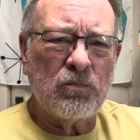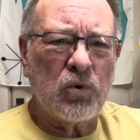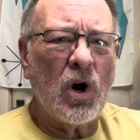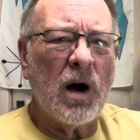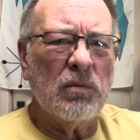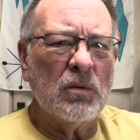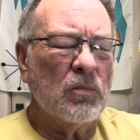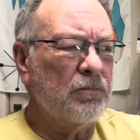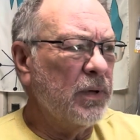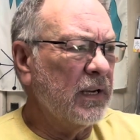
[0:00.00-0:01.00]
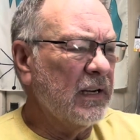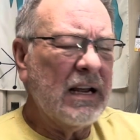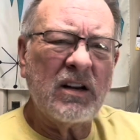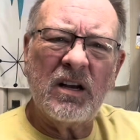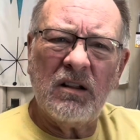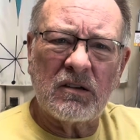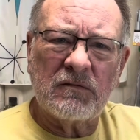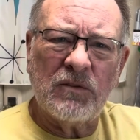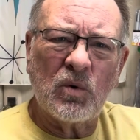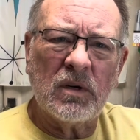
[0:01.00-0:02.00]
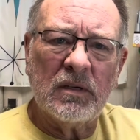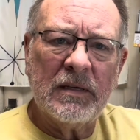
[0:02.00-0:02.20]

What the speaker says: problem picking out a color for it.